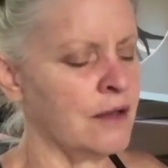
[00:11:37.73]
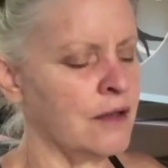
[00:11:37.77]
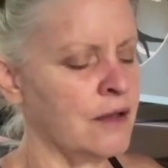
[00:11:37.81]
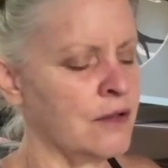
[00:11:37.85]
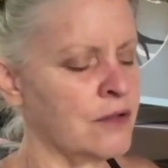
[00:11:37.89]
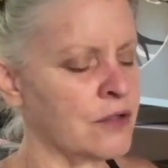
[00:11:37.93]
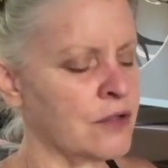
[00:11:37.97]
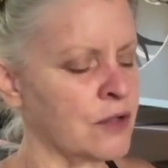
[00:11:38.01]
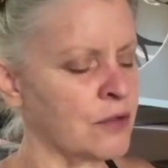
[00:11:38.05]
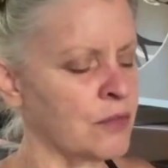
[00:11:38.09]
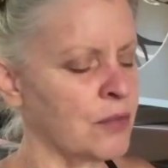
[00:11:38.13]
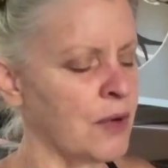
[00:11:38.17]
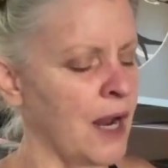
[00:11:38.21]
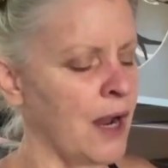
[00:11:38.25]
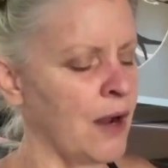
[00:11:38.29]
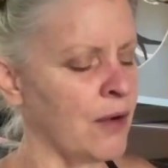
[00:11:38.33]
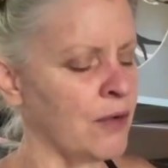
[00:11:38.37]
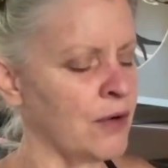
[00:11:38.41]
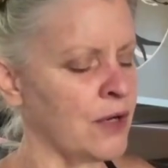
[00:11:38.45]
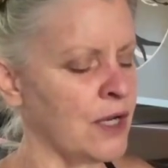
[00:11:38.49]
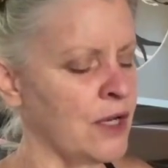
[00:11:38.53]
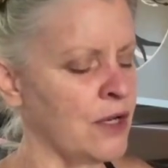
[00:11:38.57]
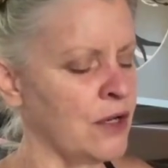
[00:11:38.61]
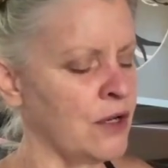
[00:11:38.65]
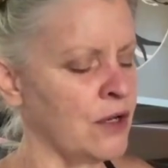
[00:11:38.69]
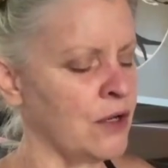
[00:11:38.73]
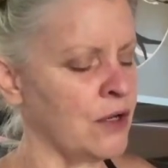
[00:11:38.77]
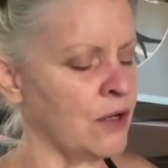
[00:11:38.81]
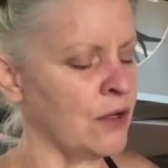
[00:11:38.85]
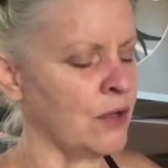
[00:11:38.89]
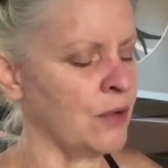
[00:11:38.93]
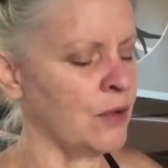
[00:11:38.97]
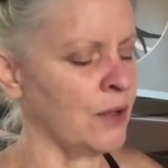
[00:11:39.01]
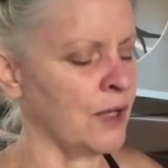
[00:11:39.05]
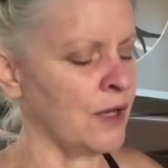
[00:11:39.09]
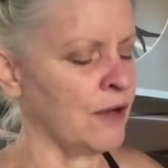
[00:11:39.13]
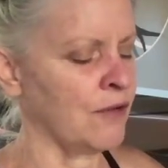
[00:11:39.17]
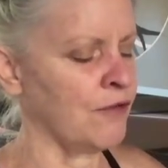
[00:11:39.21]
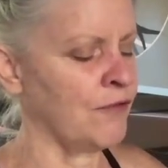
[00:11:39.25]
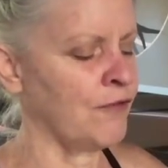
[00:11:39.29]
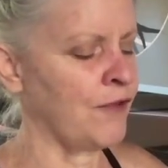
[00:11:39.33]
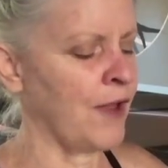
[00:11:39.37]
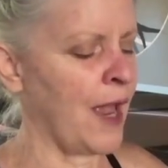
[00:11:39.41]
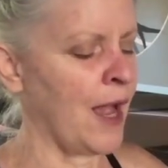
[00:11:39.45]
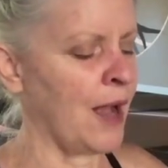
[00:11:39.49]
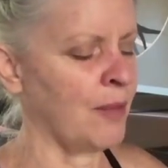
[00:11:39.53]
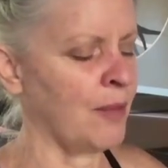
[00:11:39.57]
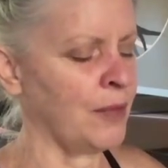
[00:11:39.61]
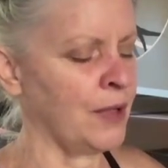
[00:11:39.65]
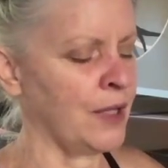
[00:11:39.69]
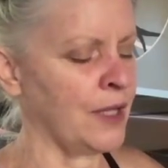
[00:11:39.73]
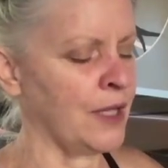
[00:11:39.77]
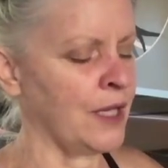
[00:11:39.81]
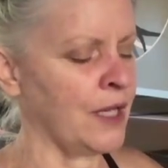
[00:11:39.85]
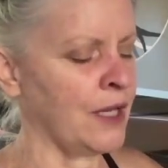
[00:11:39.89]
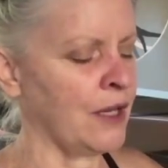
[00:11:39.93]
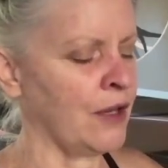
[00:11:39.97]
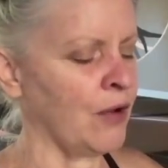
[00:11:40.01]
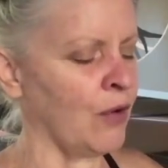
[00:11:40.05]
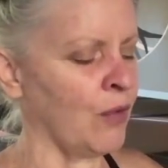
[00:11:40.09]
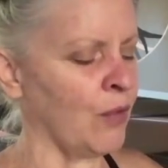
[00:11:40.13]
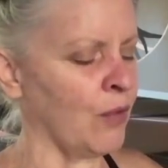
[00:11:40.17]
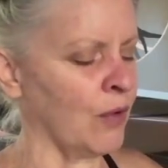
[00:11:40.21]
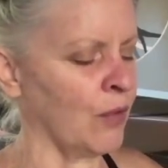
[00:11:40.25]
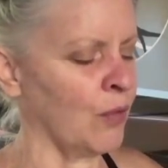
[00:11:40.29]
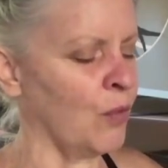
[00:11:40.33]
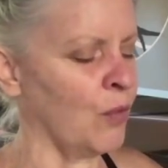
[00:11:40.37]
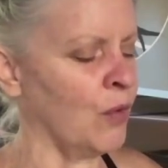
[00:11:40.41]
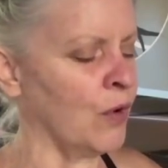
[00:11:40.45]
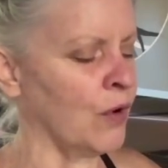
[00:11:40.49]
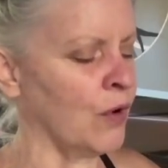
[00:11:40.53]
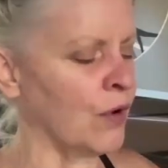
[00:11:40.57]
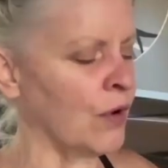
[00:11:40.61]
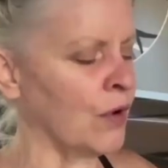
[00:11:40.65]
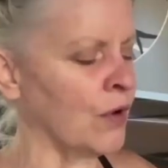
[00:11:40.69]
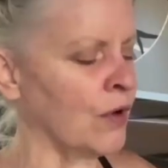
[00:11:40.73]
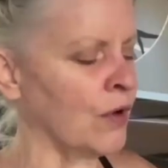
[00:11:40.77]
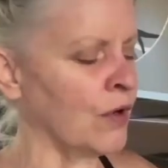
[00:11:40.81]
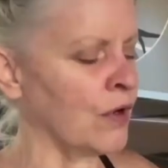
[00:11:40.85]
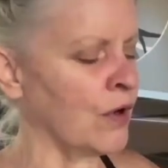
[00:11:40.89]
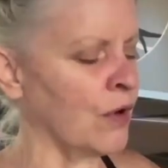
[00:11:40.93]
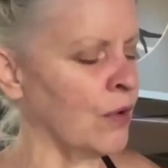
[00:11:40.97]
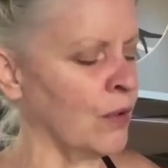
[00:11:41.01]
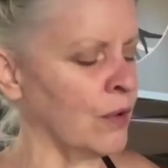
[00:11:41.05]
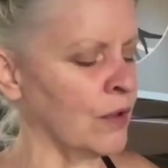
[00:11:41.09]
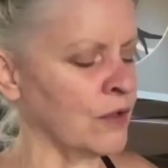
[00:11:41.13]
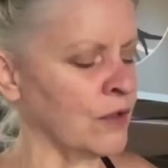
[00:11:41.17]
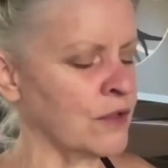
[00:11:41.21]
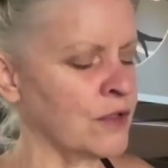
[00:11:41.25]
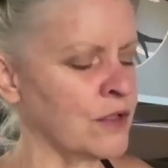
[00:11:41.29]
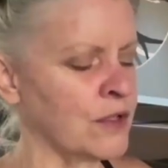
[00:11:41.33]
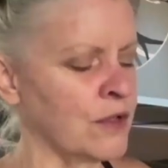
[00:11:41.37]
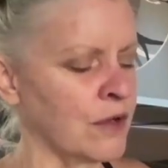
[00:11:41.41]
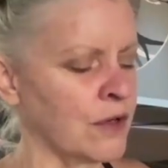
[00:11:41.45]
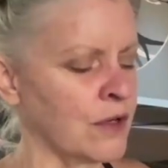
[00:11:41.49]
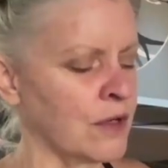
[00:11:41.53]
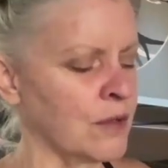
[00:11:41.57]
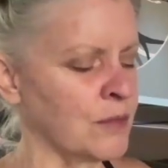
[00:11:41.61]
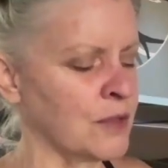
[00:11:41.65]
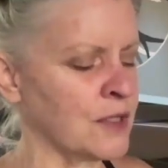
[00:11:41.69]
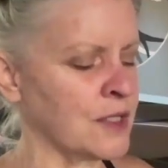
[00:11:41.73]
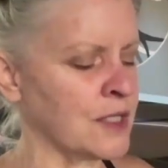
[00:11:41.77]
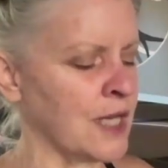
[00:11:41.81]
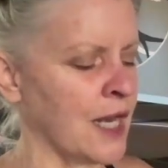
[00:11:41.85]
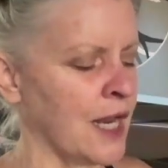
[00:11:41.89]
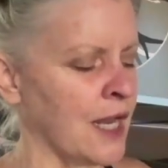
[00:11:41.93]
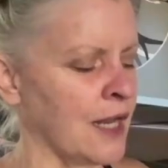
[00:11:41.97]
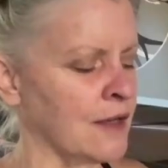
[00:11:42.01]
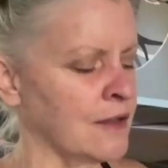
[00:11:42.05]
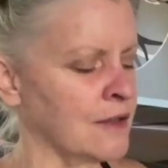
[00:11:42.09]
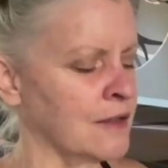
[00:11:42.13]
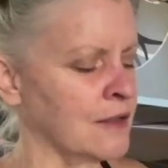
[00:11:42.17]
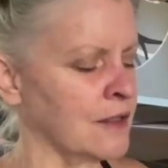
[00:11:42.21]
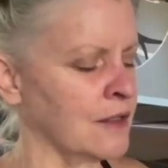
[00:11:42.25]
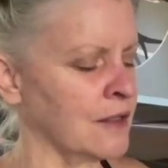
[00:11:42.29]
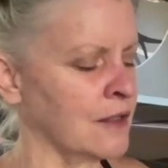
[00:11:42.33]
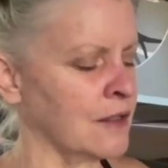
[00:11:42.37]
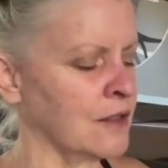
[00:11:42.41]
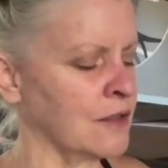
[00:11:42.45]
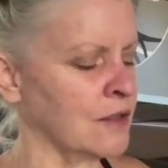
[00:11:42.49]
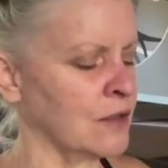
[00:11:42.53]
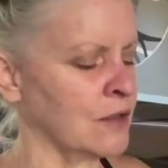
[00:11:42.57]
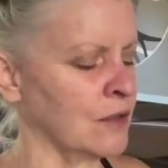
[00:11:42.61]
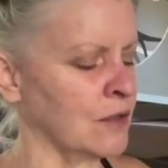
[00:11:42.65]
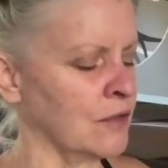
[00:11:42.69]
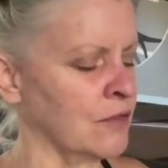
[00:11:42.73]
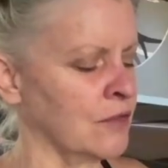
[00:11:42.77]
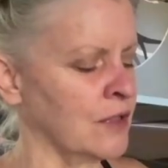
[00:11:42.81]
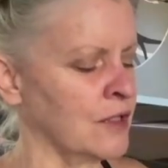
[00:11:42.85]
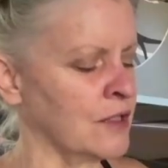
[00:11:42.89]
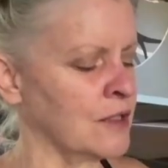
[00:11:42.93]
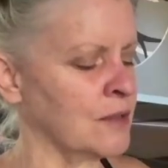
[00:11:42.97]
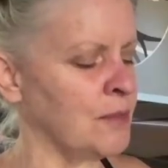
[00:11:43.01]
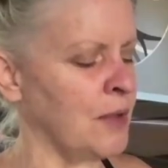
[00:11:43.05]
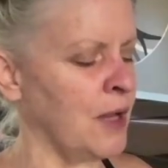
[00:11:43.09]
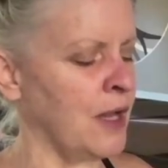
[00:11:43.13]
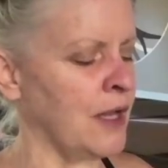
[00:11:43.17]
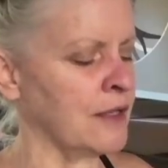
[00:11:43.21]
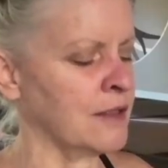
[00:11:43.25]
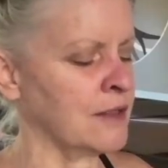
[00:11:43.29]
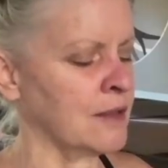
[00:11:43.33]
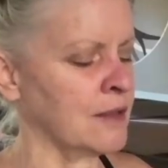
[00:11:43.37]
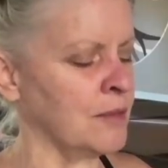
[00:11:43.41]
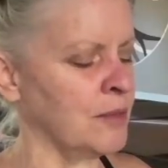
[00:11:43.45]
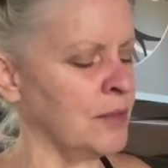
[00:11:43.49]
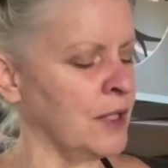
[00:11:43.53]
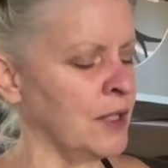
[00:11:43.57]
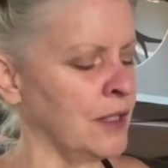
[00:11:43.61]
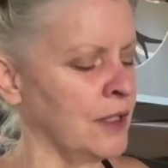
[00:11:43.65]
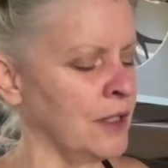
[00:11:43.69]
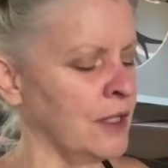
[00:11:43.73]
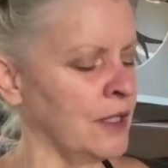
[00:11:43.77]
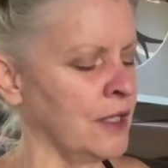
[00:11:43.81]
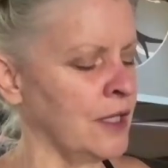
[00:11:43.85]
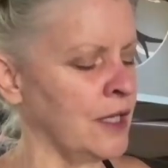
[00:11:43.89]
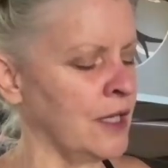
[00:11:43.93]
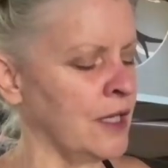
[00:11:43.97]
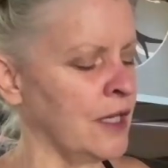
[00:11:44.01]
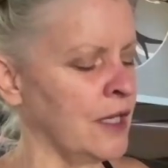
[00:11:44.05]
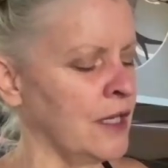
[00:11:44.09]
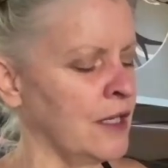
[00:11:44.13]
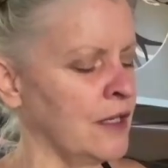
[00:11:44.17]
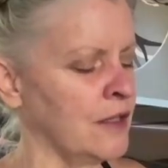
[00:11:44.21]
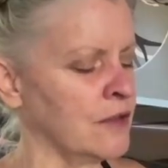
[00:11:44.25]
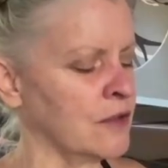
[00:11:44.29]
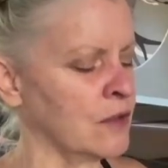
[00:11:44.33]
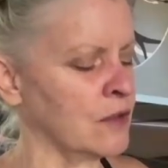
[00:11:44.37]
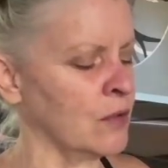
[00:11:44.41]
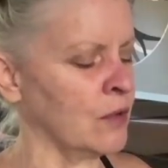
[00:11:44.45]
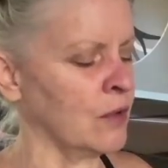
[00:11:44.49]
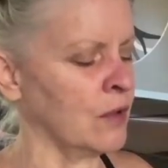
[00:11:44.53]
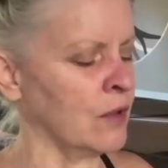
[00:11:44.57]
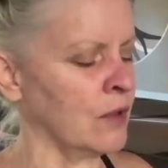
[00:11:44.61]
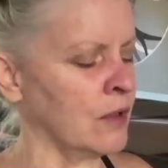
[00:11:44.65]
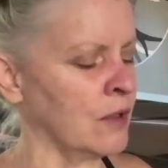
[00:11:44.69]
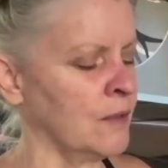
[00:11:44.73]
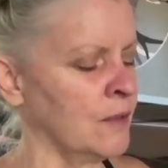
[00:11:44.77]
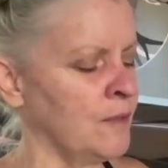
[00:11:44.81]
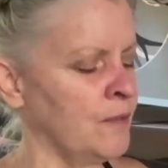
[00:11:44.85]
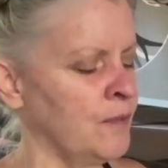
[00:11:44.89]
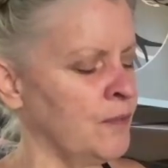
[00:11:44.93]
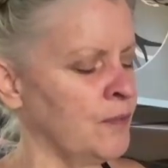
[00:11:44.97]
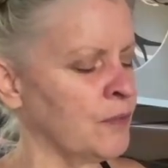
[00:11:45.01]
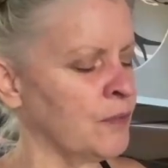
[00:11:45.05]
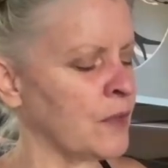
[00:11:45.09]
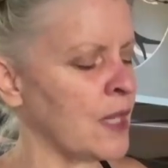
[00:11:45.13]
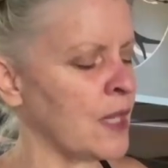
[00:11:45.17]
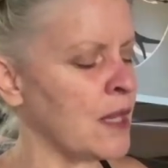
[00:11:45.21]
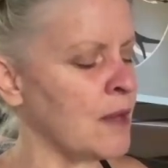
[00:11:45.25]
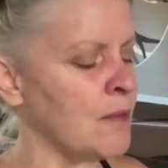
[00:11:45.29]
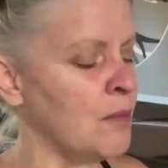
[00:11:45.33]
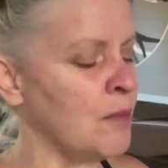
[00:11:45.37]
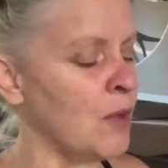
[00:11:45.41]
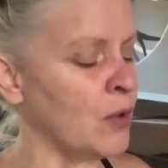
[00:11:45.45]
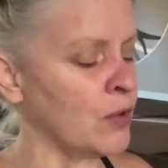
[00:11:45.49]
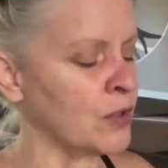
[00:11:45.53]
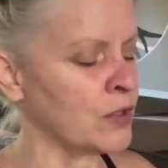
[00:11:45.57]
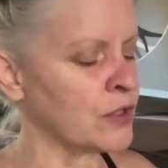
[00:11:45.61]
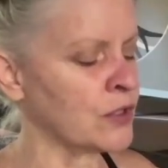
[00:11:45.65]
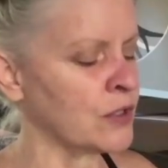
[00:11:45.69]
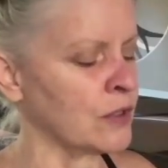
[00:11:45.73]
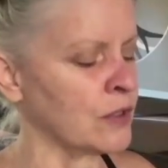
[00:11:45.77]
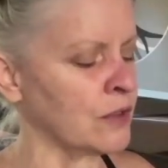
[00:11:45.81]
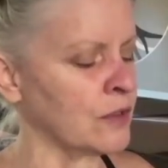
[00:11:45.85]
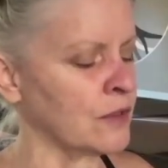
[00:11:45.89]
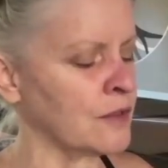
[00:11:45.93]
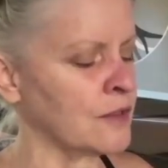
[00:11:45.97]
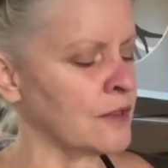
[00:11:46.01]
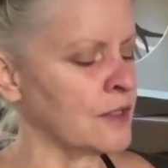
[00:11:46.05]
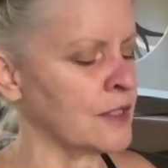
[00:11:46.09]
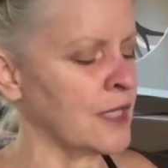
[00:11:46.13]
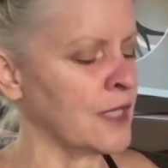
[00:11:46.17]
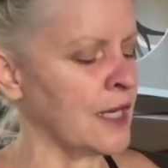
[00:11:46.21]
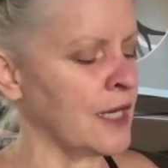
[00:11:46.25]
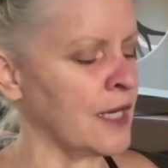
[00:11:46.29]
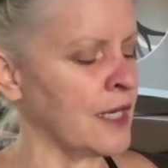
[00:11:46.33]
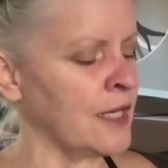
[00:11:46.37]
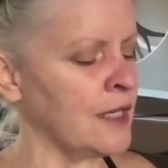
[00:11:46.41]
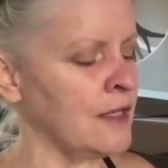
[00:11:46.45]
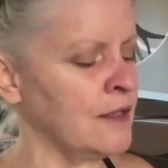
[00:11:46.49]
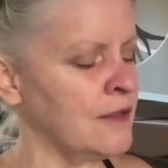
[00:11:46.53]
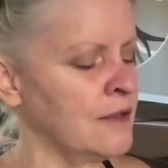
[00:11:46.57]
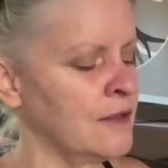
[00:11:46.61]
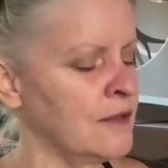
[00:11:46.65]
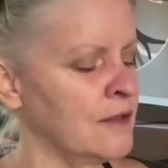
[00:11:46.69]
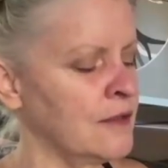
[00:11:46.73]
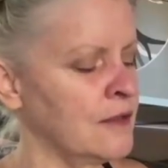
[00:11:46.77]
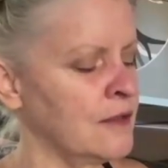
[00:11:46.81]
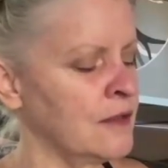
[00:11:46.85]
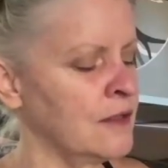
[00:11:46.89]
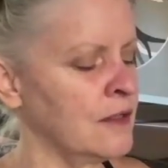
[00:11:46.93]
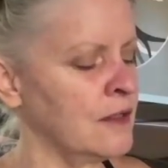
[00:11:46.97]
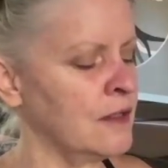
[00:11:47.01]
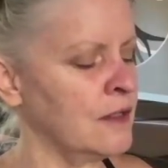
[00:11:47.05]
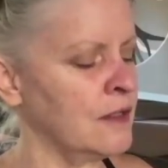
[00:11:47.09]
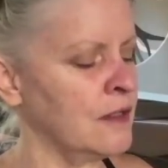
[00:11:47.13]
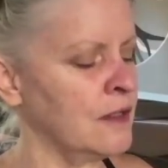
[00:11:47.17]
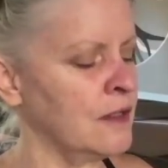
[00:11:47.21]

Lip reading: surrounding you in family or work or circumstances or responsibilities or emotional states.